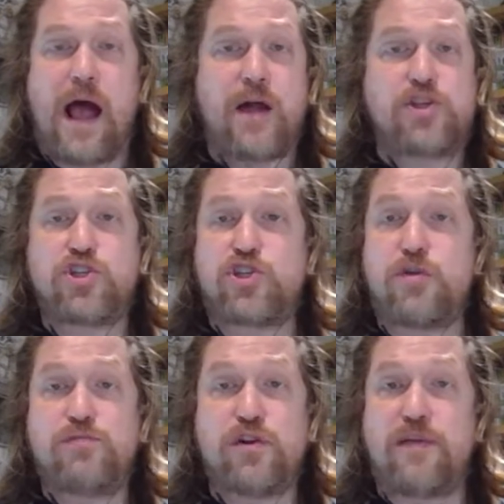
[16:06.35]
I'd
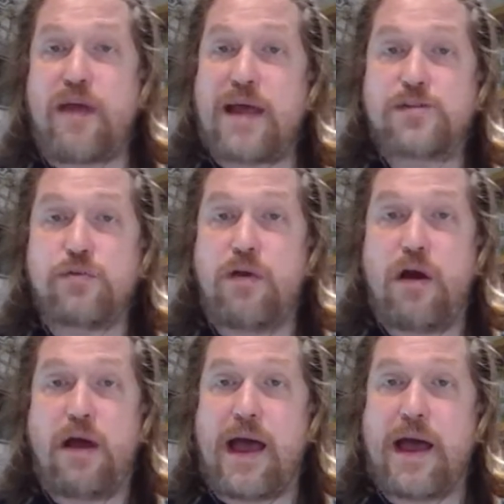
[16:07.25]
assumed you'd have had to
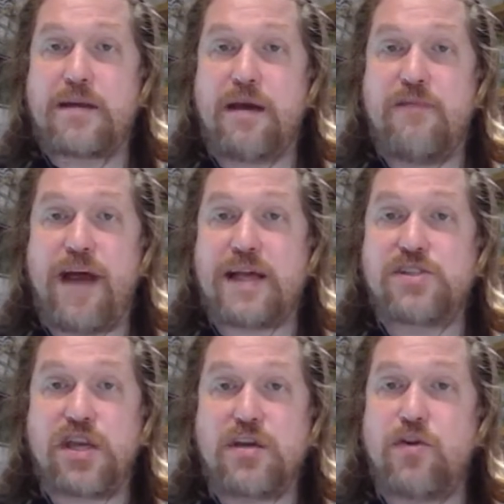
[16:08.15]
had a
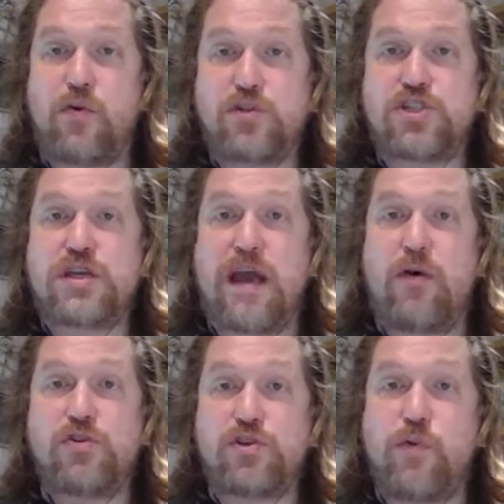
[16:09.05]
vaccine in order to get
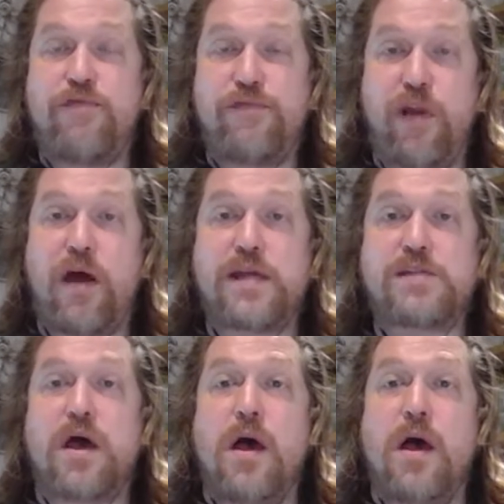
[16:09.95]
onto a flight,